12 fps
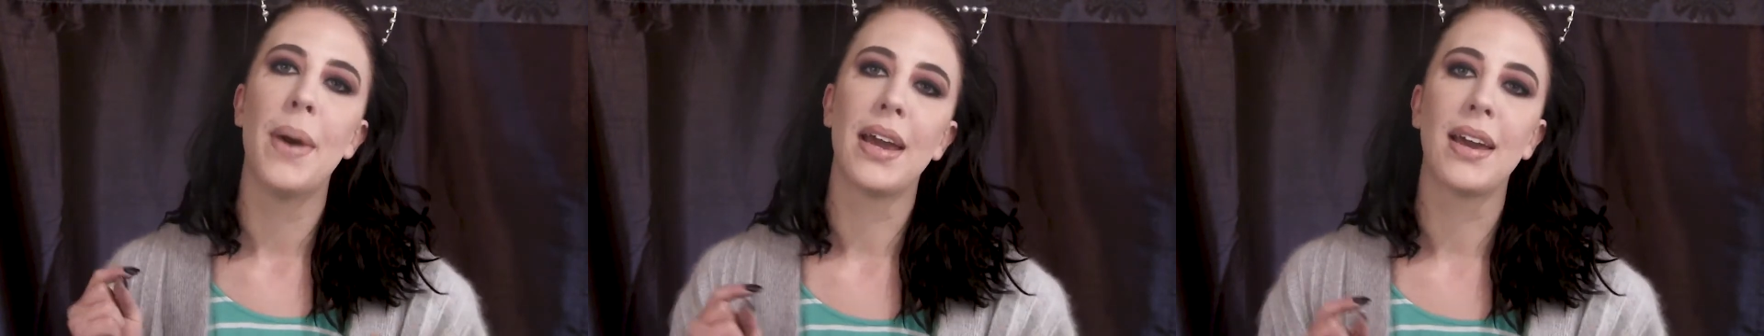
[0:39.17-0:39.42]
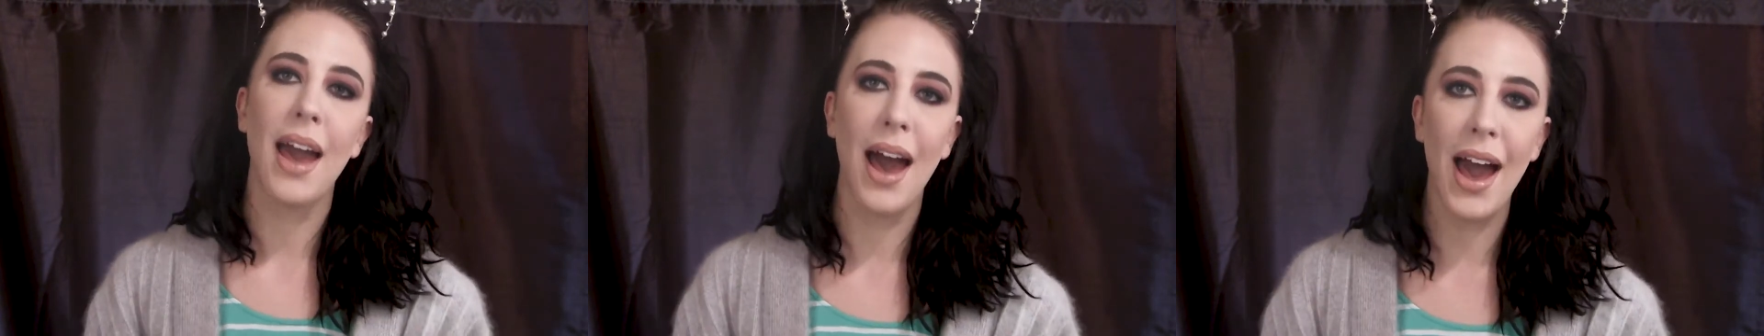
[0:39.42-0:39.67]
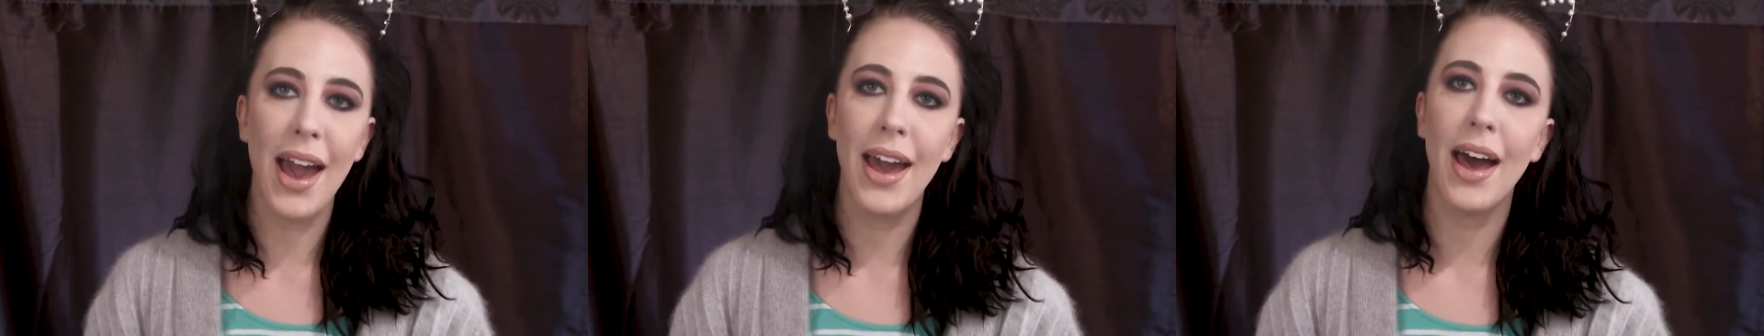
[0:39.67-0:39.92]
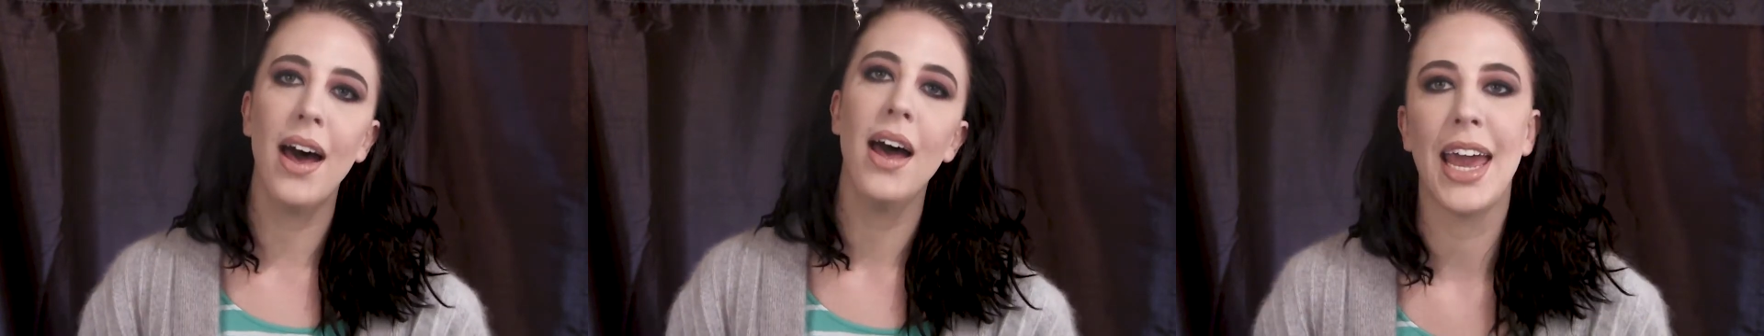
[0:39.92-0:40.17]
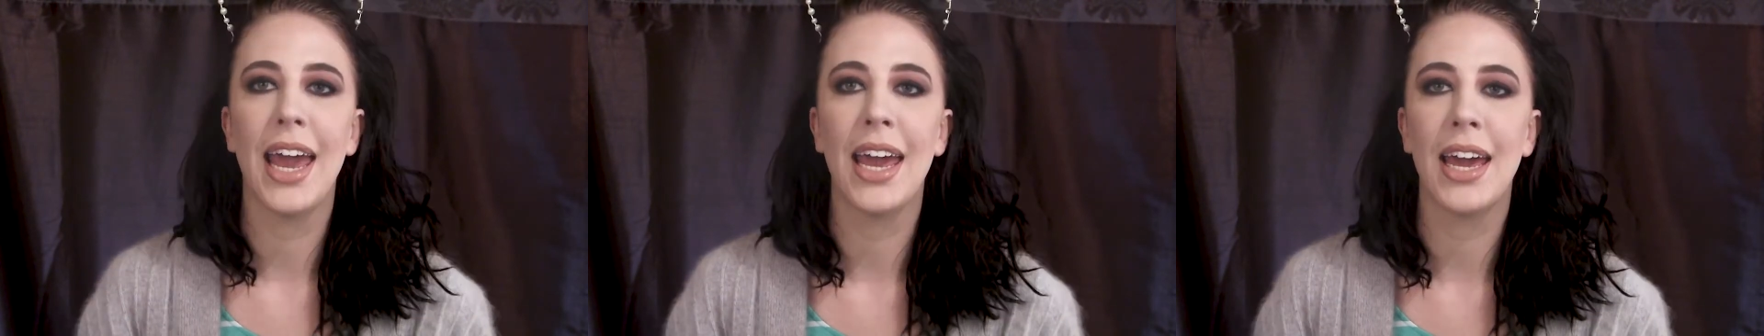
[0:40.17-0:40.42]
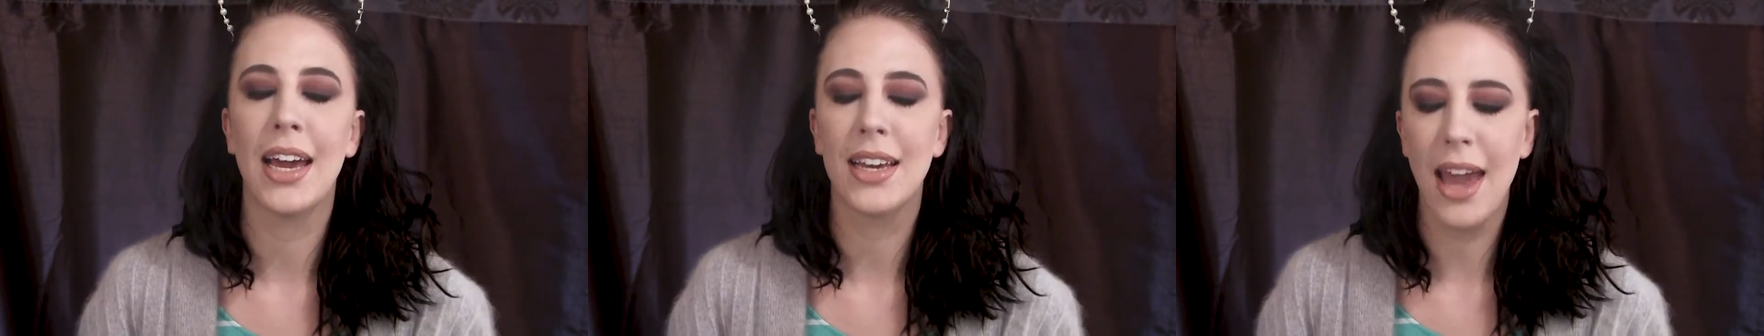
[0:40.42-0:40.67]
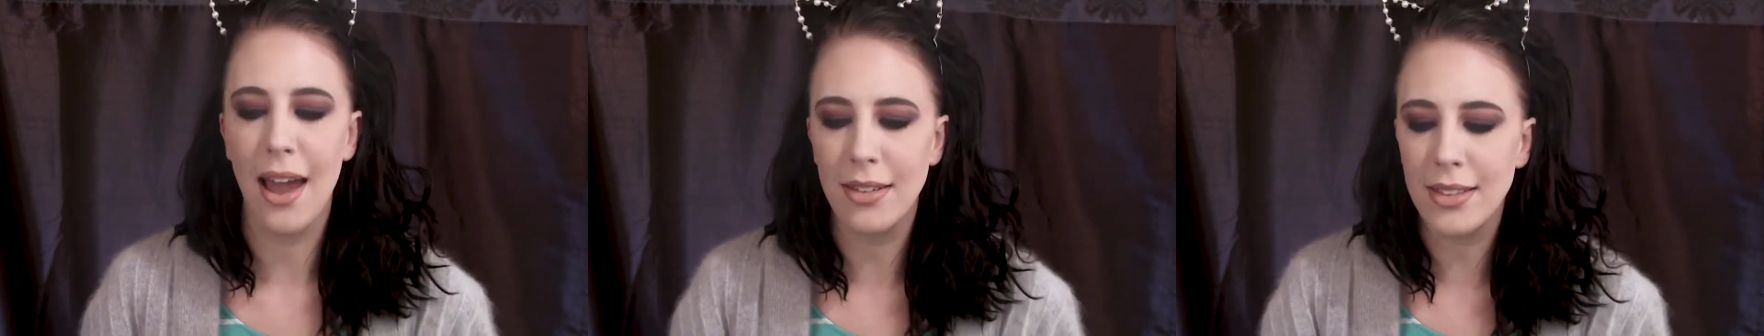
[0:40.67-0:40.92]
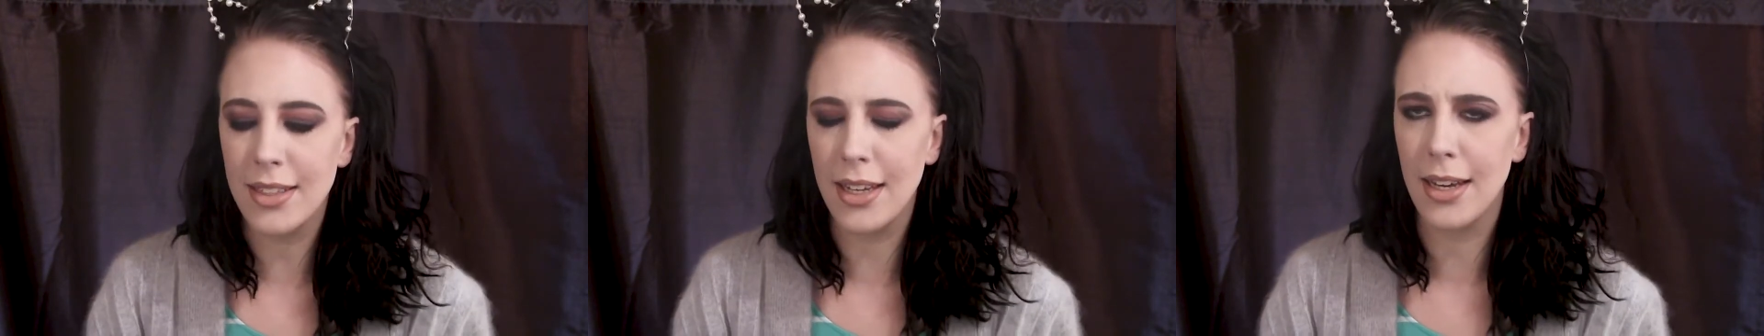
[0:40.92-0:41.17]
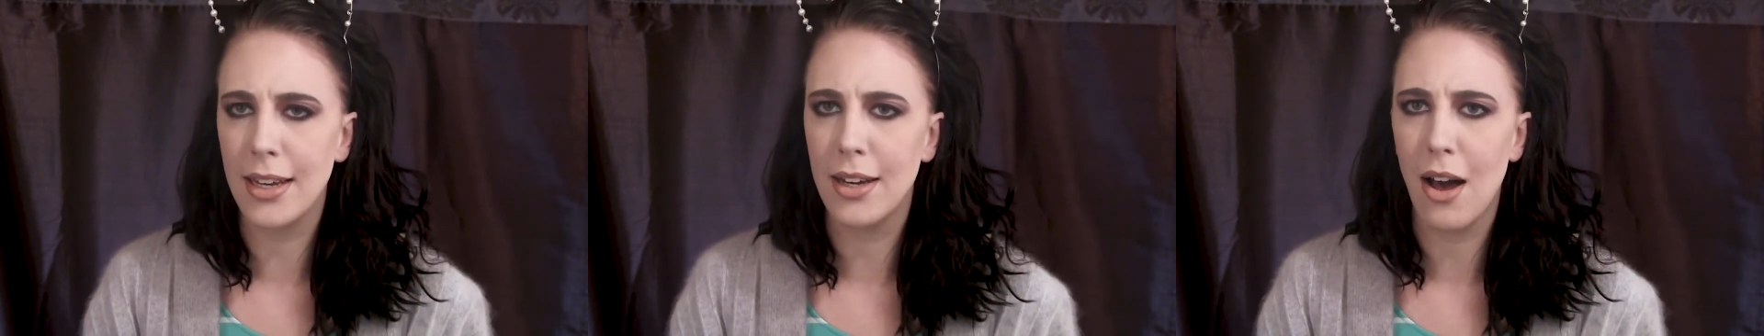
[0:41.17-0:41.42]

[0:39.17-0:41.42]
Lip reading: by Kaya, a Kenzi